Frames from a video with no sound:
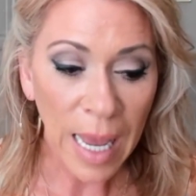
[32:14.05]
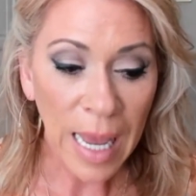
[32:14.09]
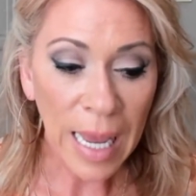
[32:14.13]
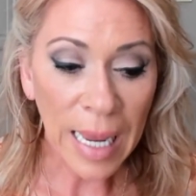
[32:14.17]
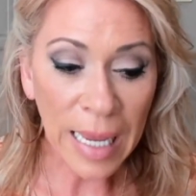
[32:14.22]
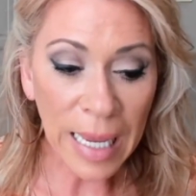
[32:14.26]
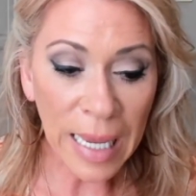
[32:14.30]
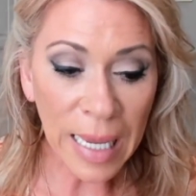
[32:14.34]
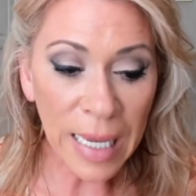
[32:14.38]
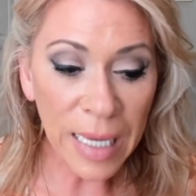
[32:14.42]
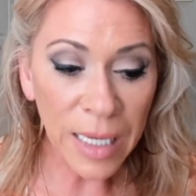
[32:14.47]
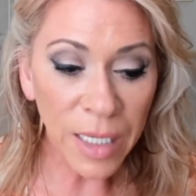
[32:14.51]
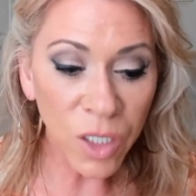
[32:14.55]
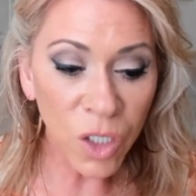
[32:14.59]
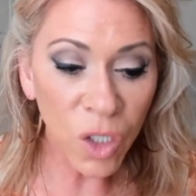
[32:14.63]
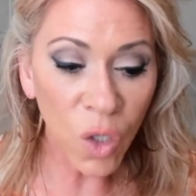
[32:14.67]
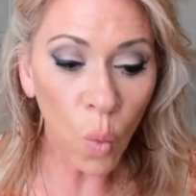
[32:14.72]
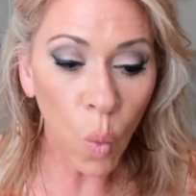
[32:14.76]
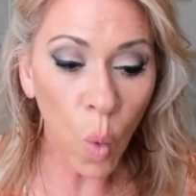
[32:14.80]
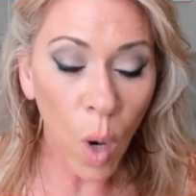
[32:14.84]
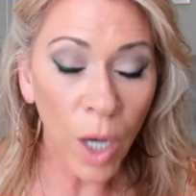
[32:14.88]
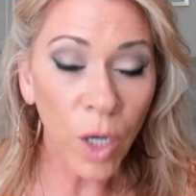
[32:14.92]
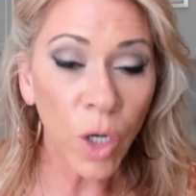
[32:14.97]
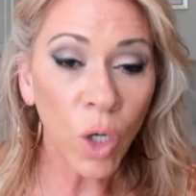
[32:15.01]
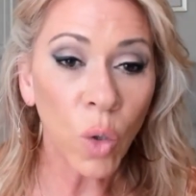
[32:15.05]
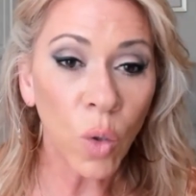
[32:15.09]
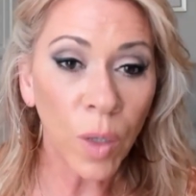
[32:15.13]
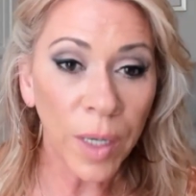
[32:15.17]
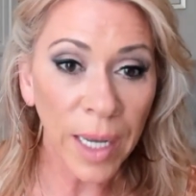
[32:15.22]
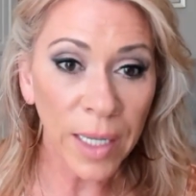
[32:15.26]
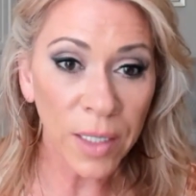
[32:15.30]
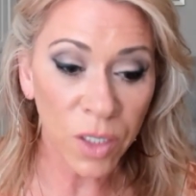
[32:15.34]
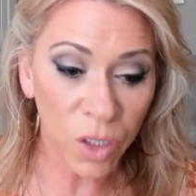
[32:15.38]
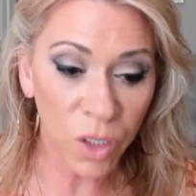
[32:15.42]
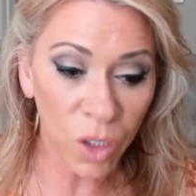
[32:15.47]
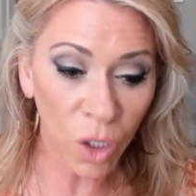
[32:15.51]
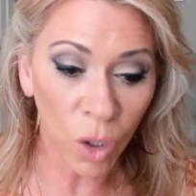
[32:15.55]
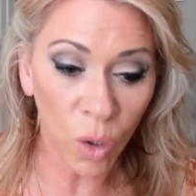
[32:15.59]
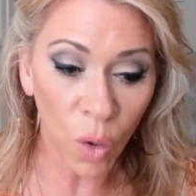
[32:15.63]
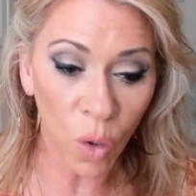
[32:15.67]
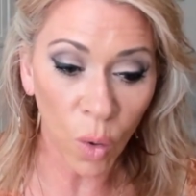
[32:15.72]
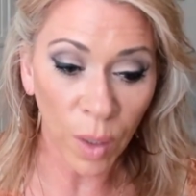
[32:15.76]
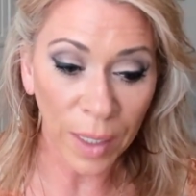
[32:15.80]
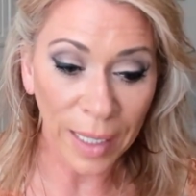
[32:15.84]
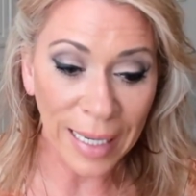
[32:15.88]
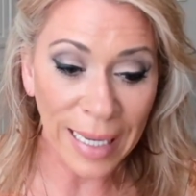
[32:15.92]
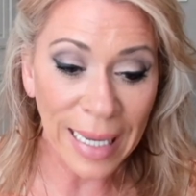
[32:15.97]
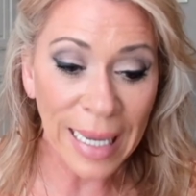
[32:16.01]
He is the one who gets the
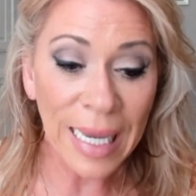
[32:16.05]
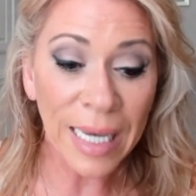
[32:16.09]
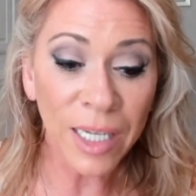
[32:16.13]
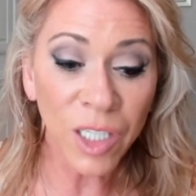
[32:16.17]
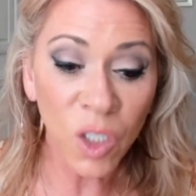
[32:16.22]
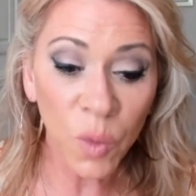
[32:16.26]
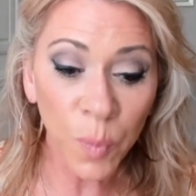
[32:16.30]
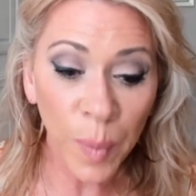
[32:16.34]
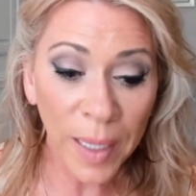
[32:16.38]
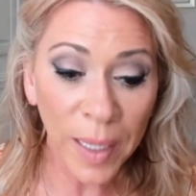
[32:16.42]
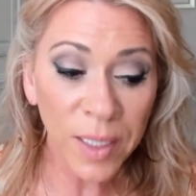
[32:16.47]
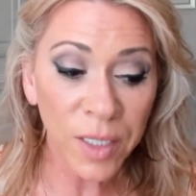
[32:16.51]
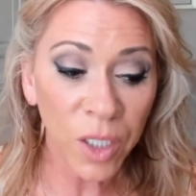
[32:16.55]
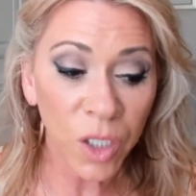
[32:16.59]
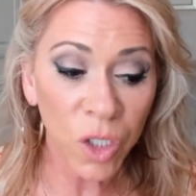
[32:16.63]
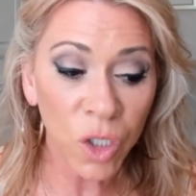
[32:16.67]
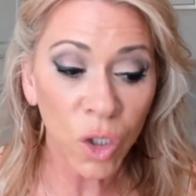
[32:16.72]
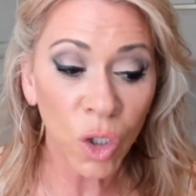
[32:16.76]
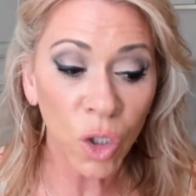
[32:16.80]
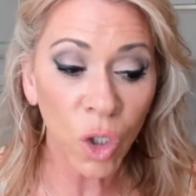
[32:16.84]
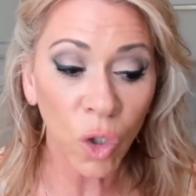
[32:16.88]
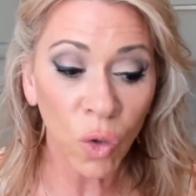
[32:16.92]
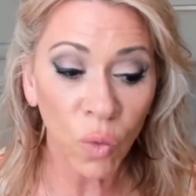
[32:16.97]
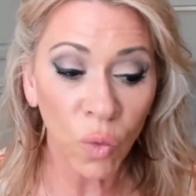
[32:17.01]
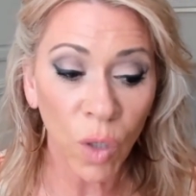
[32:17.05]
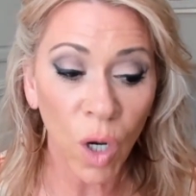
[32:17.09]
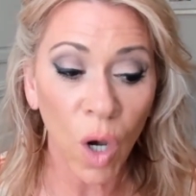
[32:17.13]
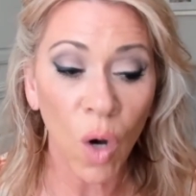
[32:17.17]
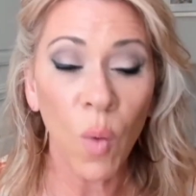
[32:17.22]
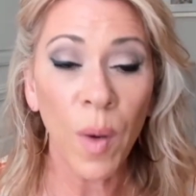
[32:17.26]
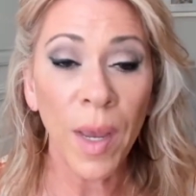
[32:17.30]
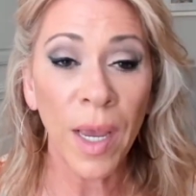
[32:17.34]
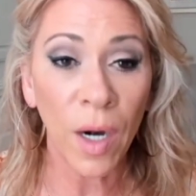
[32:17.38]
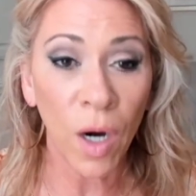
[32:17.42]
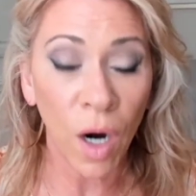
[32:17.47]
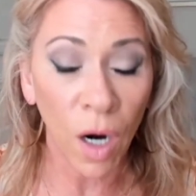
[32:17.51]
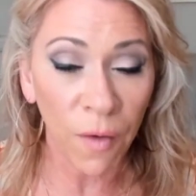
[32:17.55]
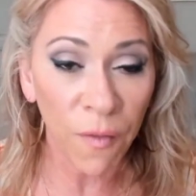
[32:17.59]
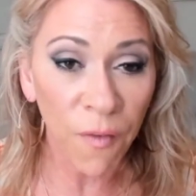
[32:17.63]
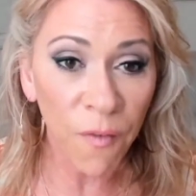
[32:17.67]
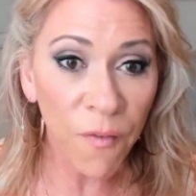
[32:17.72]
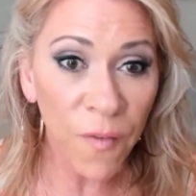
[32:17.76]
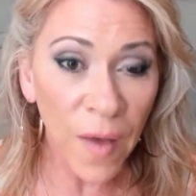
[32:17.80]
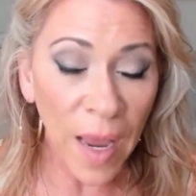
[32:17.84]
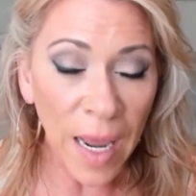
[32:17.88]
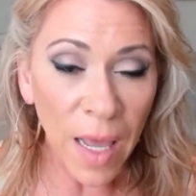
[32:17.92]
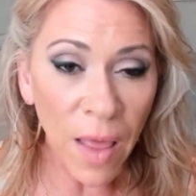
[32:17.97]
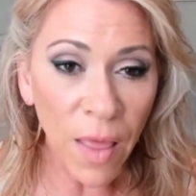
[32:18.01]
glory. He expects us to grow in our
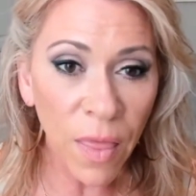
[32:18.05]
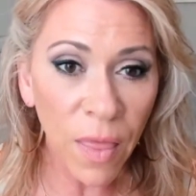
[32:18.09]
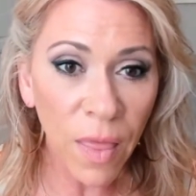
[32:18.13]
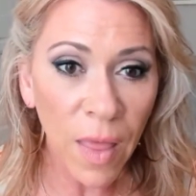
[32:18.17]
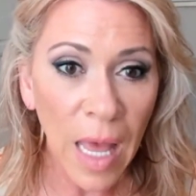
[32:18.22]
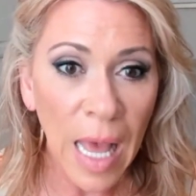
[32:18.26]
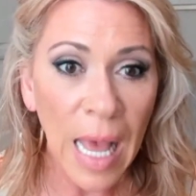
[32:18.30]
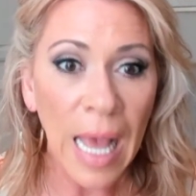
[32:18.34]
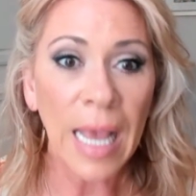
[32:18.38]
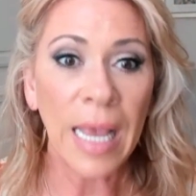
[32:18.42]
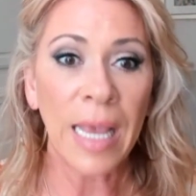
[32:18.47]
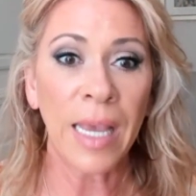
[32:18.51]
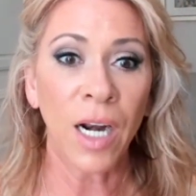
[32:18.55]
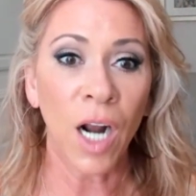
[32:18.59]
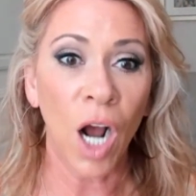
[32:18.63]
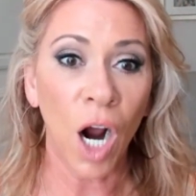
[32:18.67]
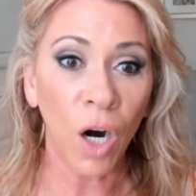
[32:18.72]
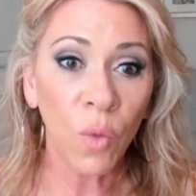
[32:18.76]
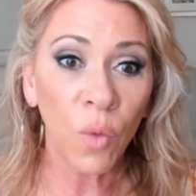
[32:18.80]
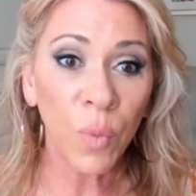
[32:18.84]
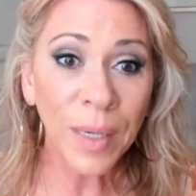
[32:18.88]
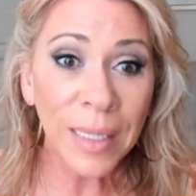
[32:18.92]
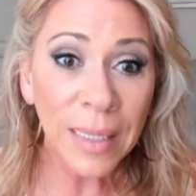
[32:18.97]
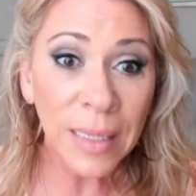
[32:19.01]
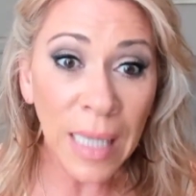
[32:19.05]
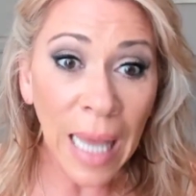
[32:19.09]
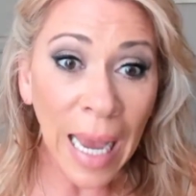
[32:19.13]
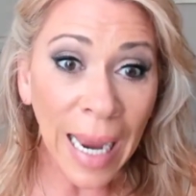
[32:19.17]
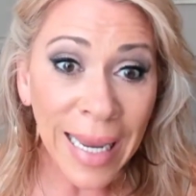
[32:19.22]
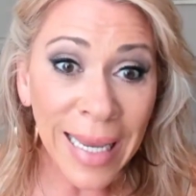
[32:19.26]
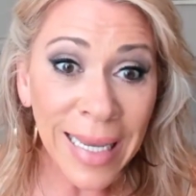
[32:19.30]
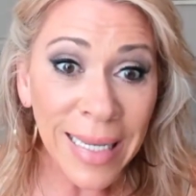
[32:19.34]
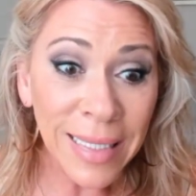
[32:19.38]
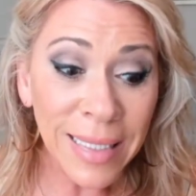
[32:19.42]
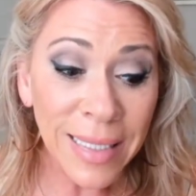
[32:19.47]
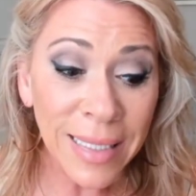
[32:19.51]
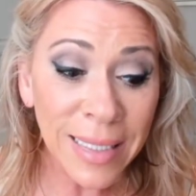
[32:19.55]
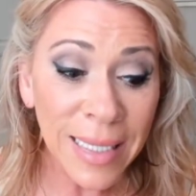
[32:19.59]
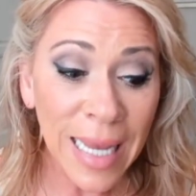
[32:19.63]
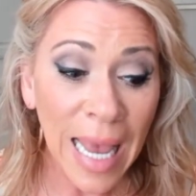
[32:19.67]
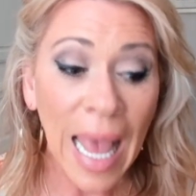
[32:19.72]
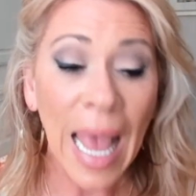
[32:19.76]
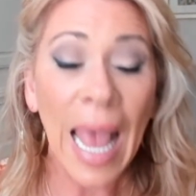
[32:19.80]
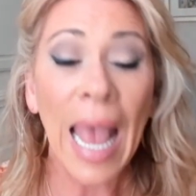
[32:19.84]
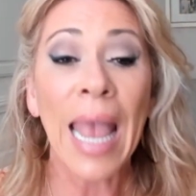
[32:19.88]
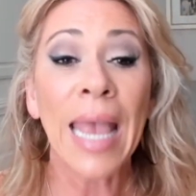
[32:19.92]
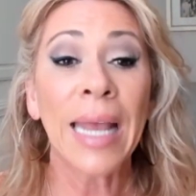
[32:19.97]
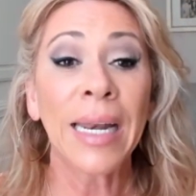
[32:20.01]
faith, in our reliance,
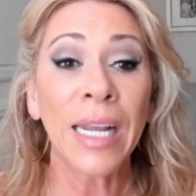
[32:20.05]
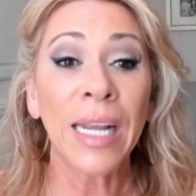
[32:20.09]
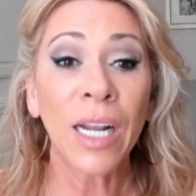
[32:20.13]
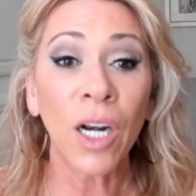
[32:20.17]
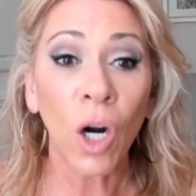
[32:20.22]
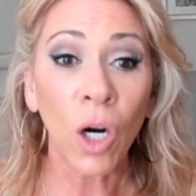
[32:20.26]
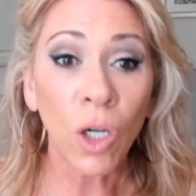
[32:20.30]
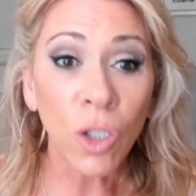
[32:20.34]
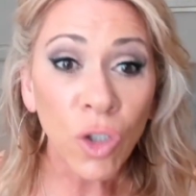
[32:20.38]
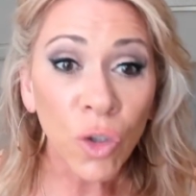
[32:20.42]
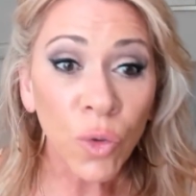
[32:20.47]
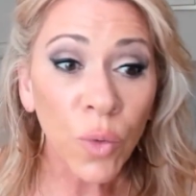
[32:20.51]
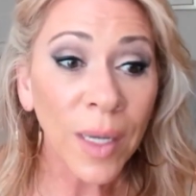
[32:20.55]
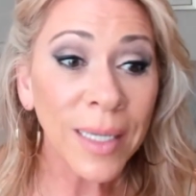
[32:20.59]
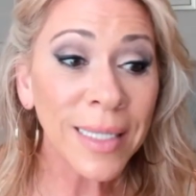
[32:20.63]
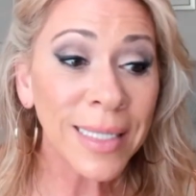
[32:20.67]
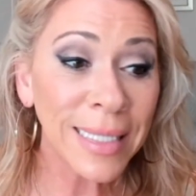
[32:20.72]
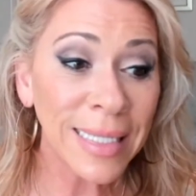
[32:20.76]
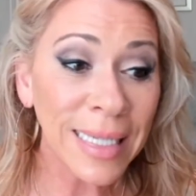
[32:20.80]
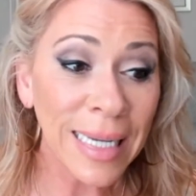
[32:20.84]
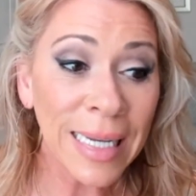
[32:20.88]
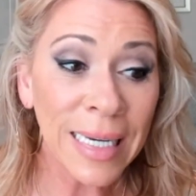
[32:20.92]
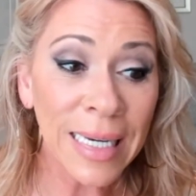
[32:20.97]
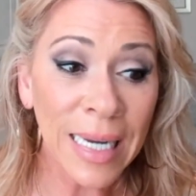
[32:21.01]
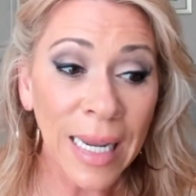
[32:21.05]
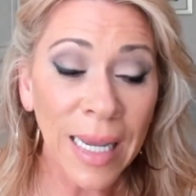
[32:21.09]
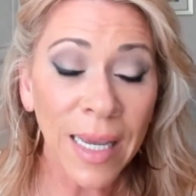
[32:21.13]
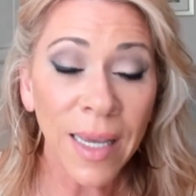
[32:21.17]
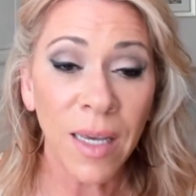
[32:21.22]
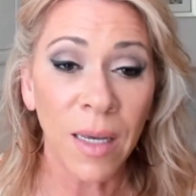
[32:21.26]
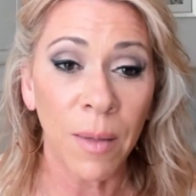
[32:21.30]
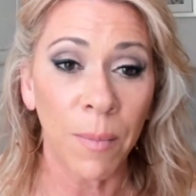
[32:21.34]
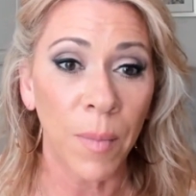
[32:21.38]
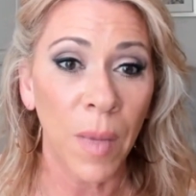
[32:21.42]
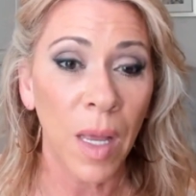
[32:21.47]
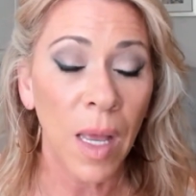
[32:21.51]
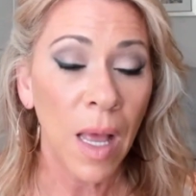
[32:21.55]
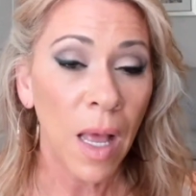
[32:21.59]
and in our trust in him.